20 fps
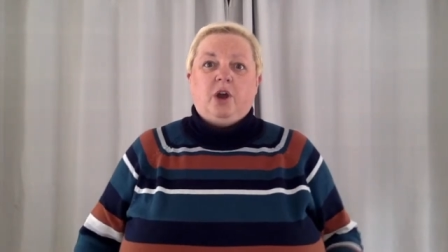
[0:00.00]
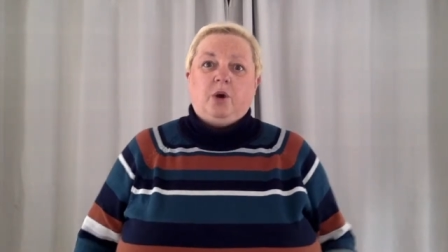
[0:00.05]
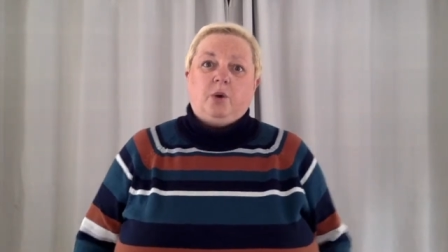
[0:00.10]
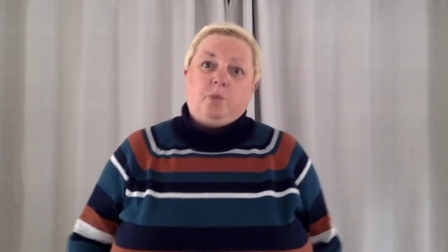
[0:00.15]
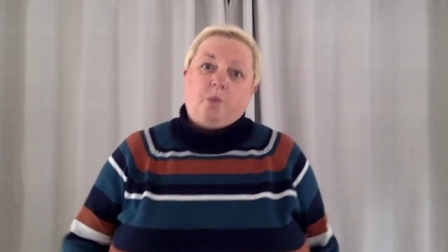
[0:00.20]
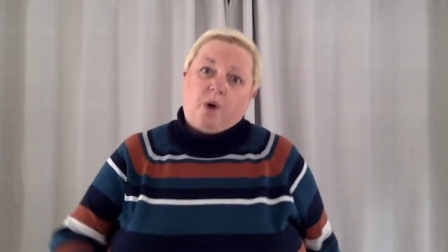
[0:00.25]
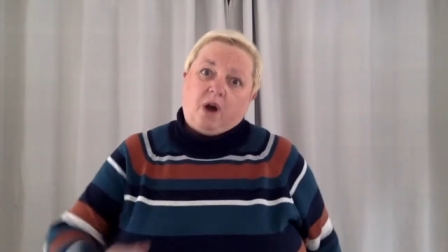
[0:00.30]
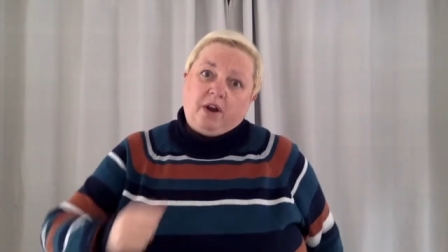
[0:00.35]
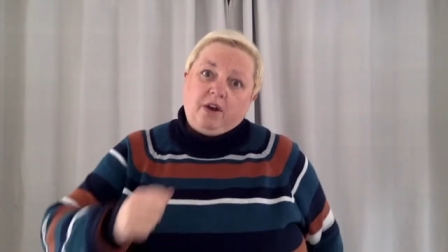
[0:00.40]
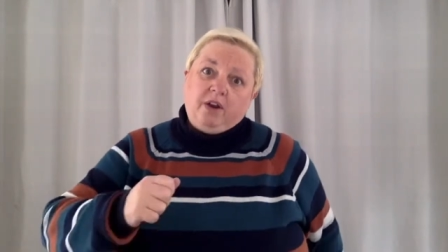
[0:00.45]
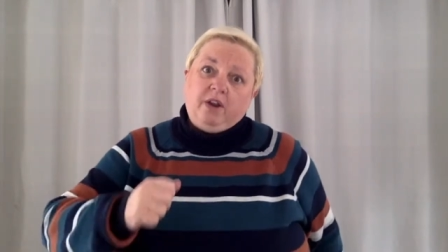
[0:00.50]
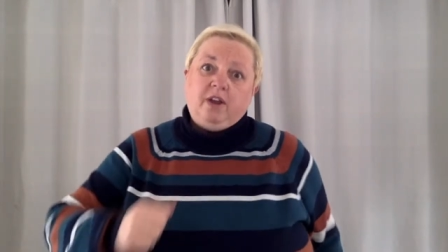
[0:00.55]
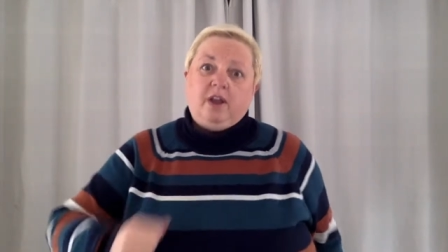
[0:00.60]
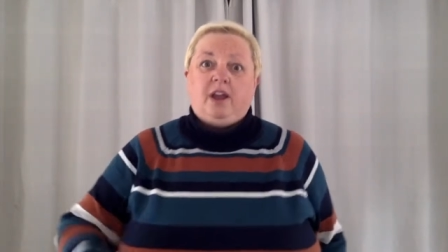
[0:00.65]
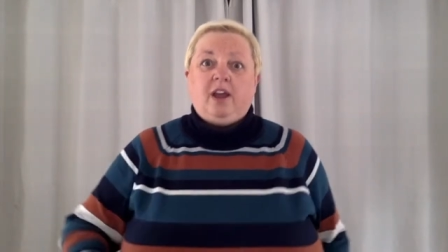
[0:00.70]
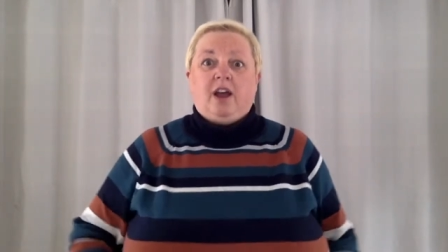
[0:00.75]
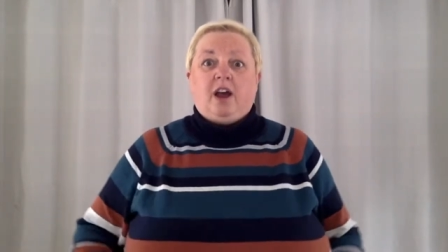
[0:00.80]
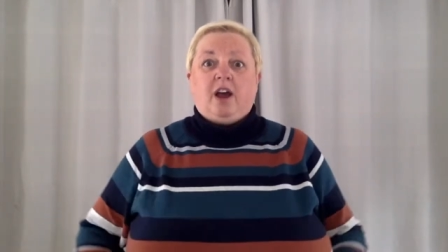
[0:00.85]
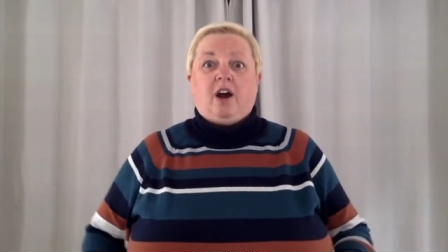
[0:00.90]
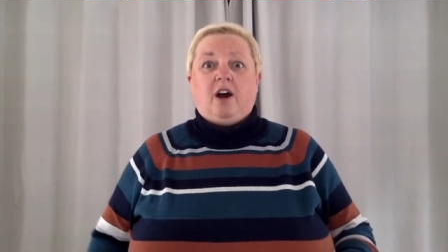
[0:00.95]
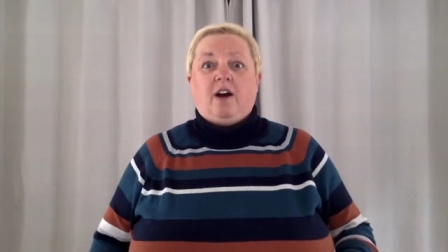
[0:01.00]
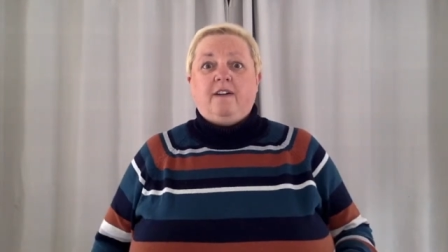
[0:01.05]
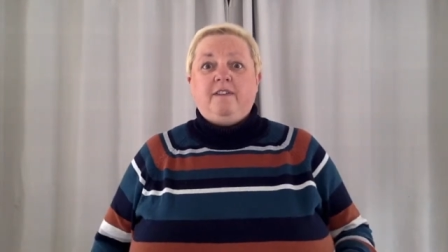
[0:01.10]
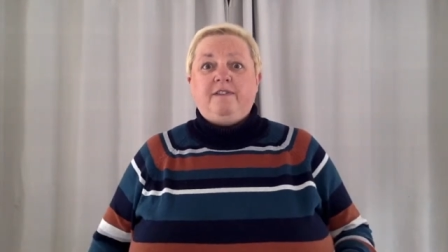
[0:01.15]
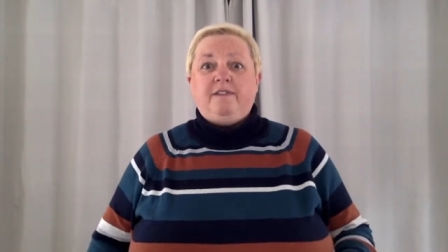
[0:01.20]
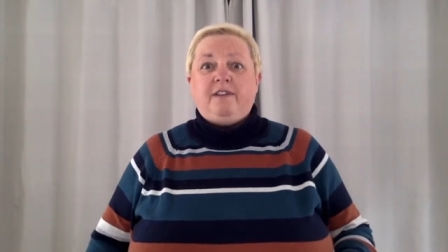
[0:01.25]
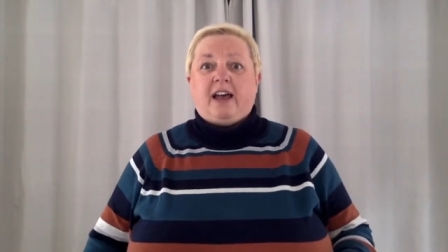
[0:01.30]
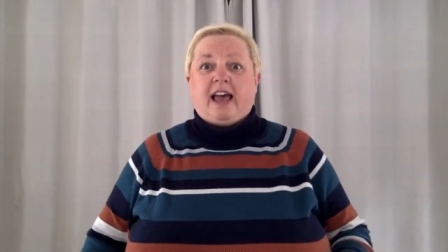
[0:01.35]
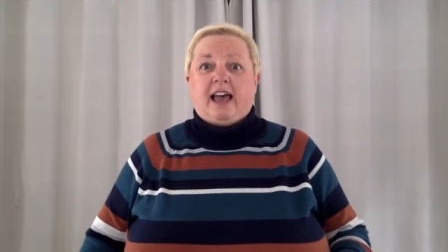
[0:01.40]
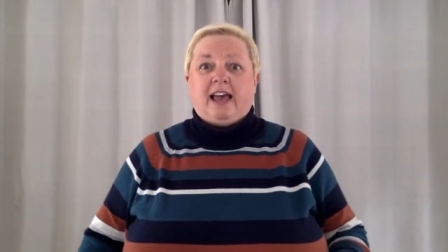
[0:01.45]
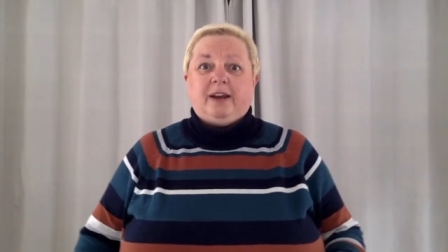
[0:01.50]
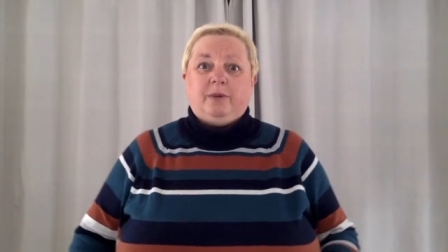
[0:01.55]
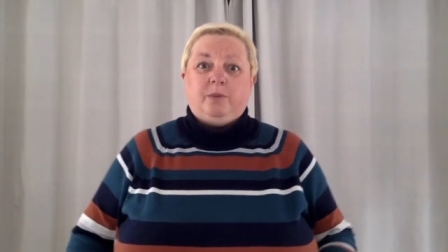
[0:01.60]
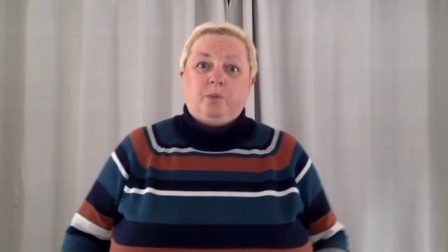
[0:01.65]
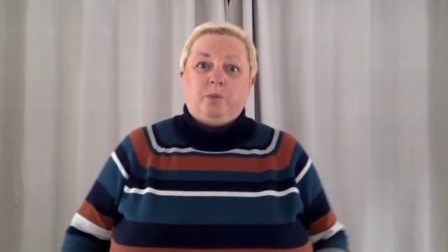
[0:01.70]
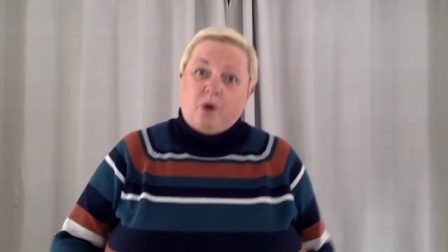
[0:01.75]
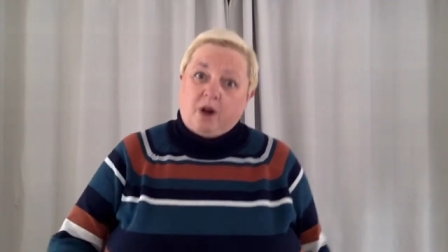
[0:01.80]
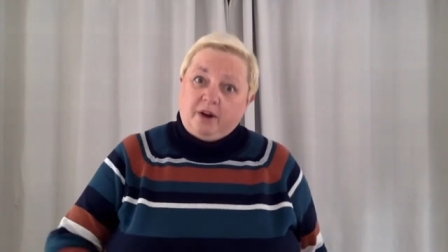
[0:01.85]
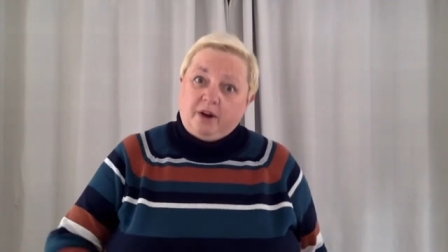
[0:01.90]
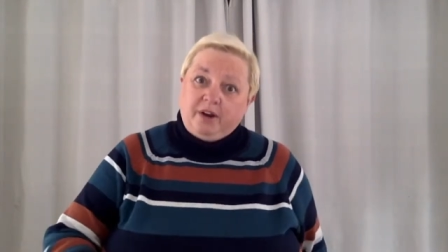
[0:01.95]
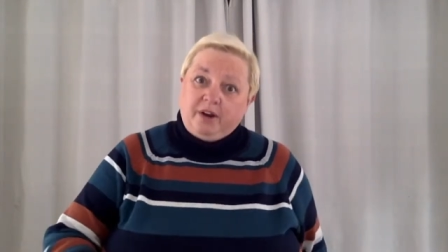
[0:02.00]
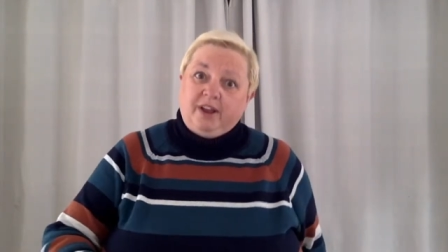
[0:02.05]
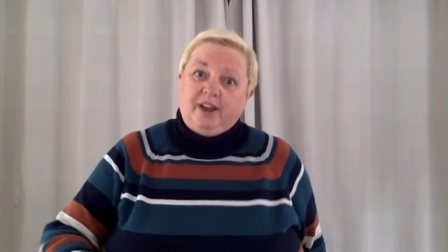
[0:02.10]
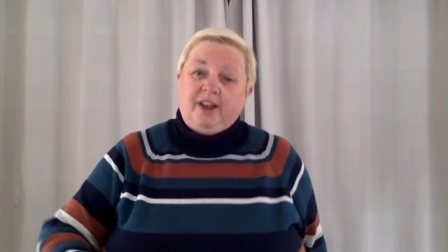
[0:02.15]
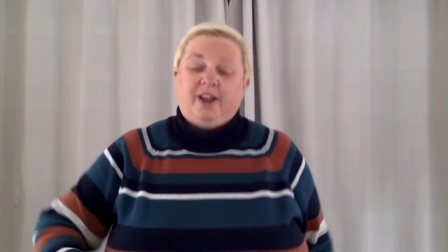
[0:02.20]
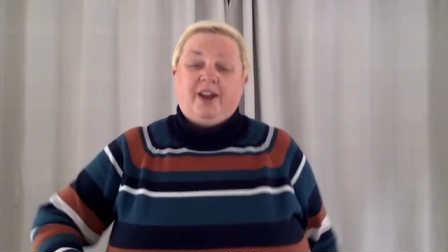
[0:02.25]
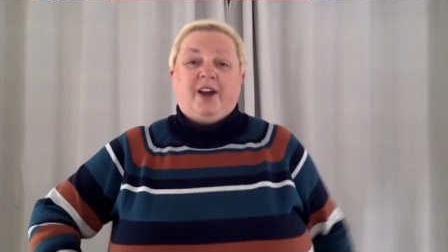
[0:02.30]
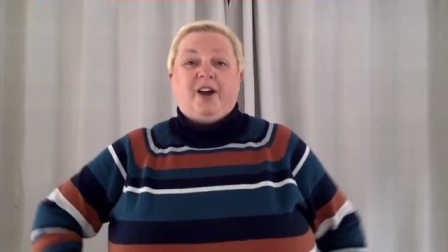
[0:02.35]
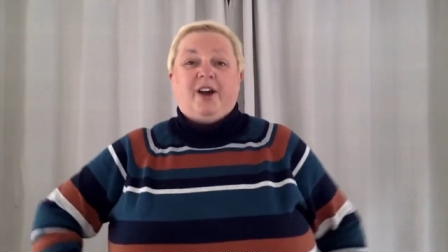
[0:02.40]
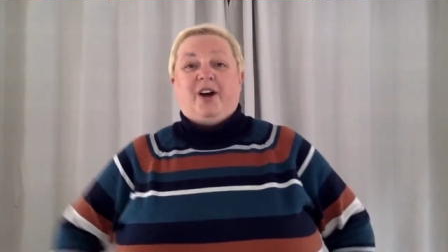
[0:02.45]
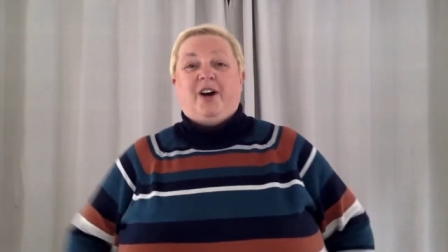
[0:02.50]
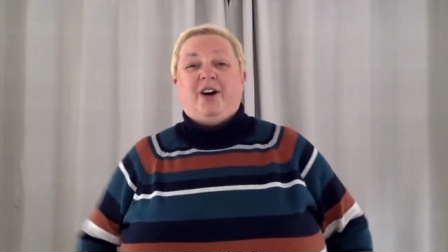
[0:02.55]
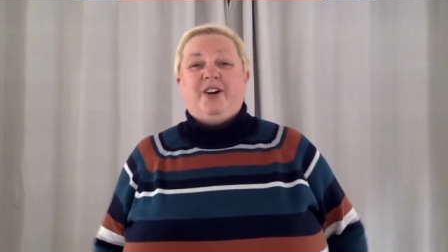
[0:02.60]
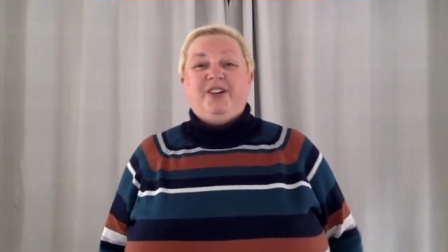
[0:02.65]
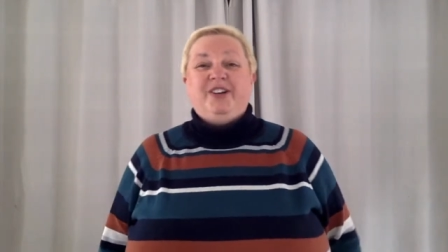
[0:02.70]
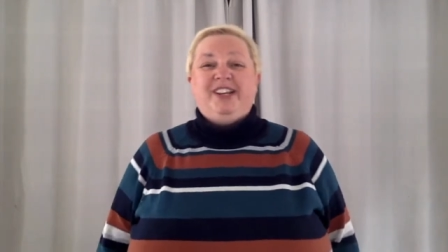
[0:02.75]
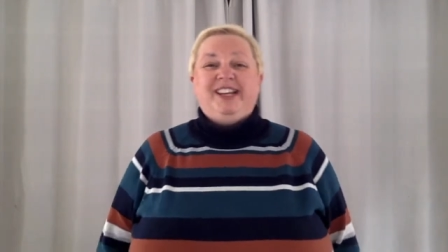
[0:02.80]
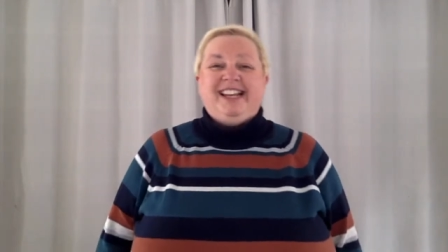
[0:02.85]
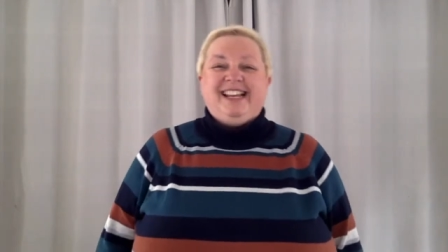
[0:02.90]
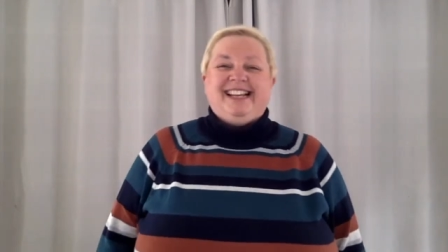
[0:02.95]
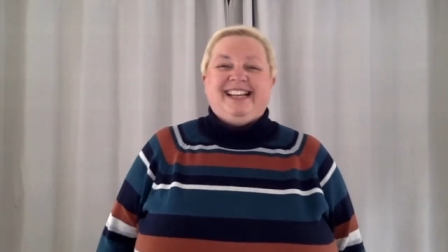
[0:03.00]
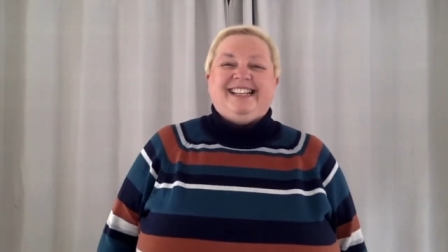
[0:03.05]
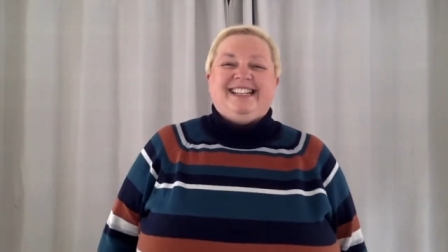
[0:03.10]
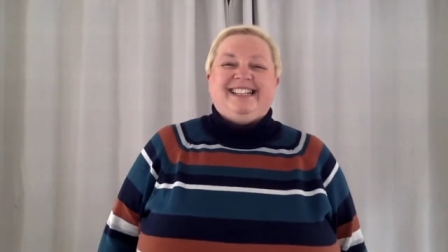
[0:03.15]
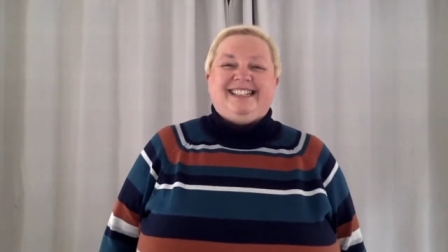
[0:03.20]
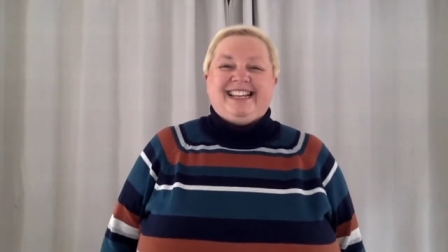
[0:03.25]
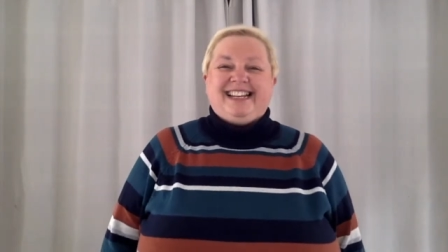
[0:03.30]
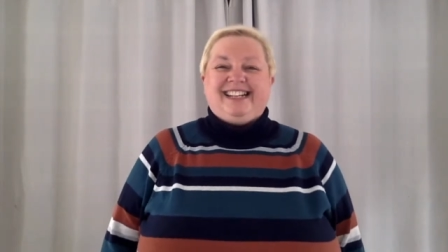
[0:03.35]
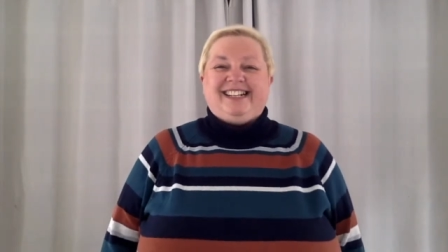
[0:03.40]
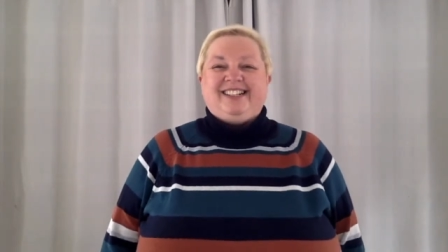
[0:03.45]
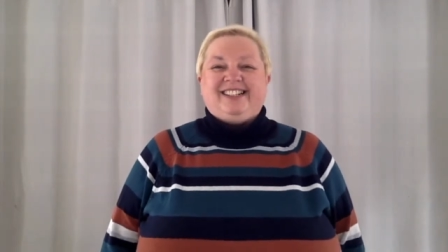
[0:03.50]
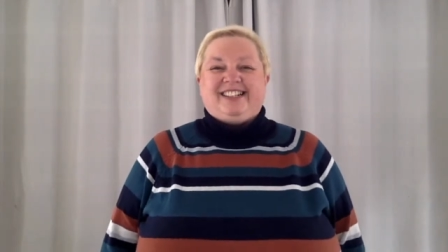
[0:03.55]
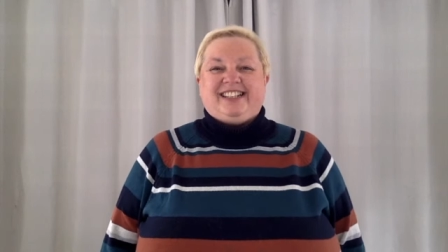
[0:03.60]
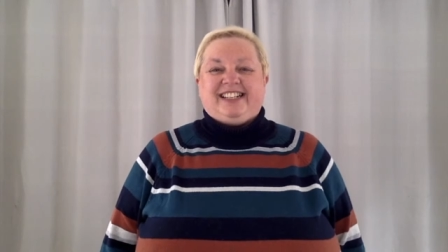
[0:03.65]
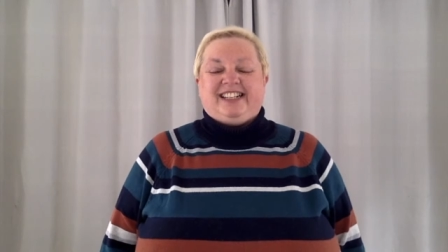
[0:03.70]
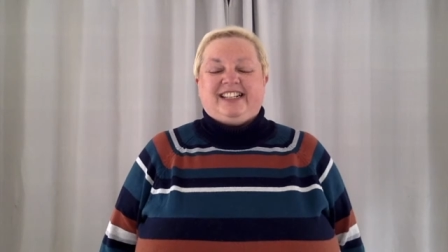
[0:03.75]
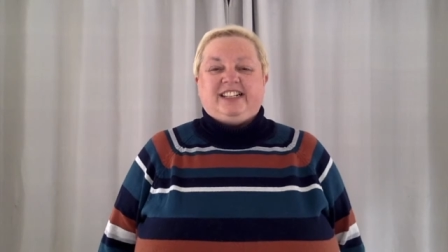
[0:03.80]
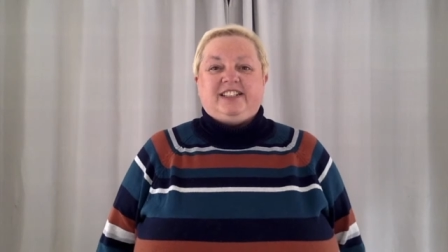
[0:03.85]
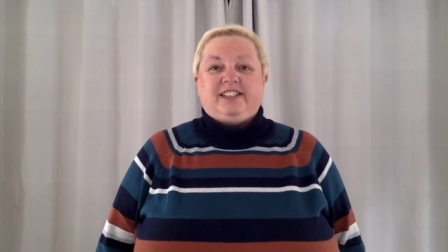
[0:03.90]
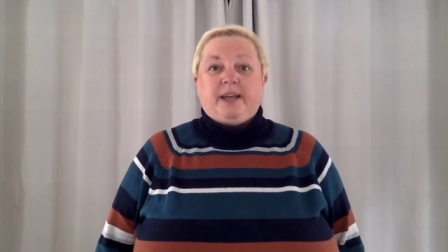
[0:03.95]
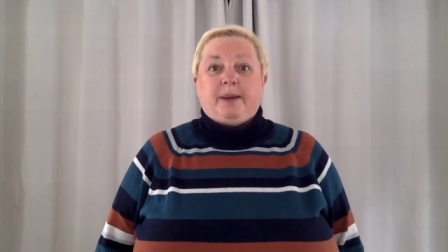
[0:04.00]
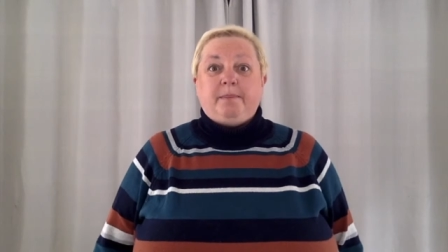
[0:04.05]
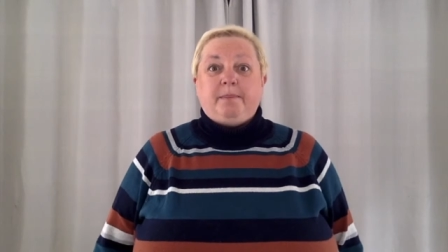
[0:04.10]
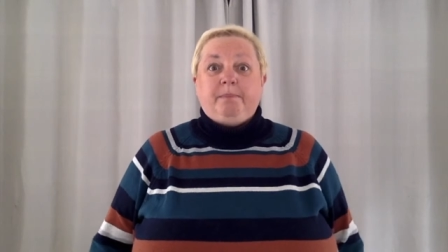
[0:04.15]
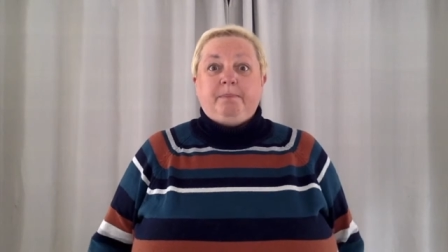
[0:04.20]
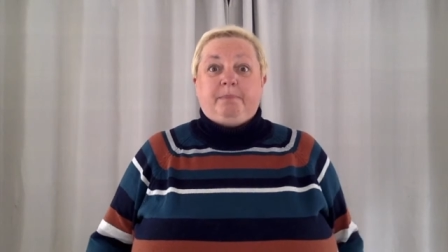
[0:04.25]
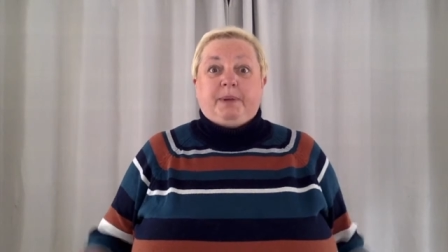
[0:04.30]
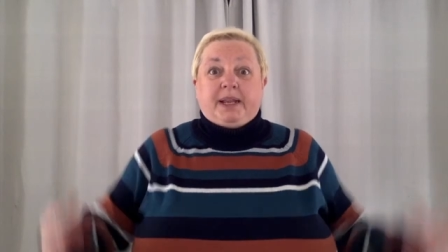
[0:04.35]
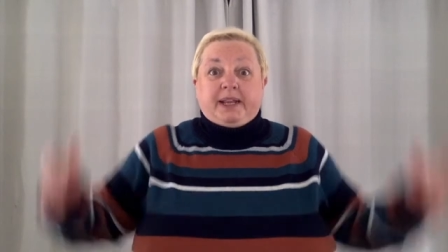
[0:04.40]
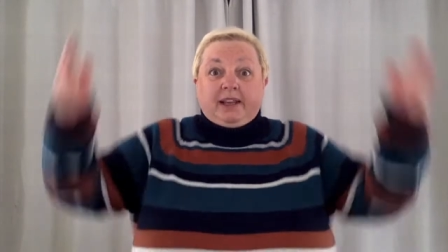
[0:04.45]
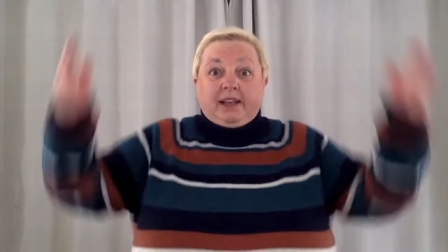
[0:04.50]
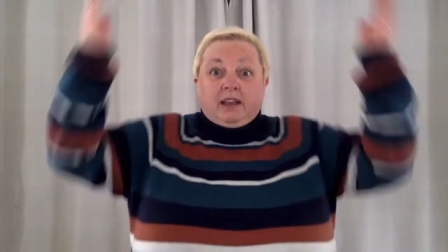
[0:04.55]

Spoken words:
one off and one on. Diddle diddle dumpling.